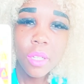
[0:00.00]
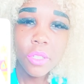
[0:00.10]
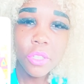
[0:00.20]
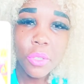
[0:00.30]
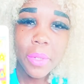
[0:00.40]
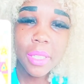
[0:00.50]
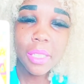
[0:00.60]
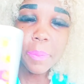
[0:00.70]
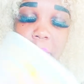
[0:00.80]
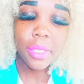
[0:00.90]
You and
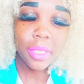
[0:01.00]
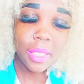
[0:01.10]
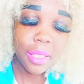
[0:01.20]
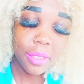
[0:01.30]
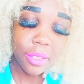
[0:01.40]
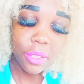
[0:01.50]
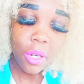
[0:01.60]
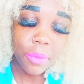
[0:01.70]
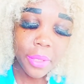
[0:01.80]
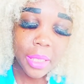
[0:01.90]
this person could
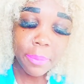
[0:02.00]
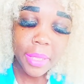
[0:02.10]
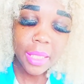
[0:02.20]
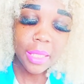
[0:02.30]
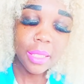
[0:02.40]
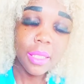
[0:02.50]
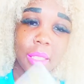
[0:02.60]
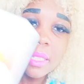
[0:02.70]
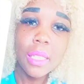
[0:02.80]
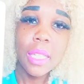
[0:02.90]
already be
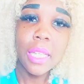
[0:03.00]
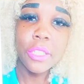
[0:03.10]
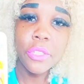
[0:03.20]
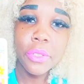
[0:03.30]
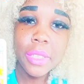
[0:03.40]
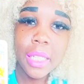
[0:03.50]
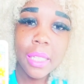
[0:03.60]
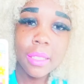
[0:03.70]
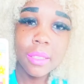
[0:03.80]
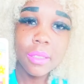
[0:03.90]
in
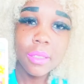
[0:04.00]
union.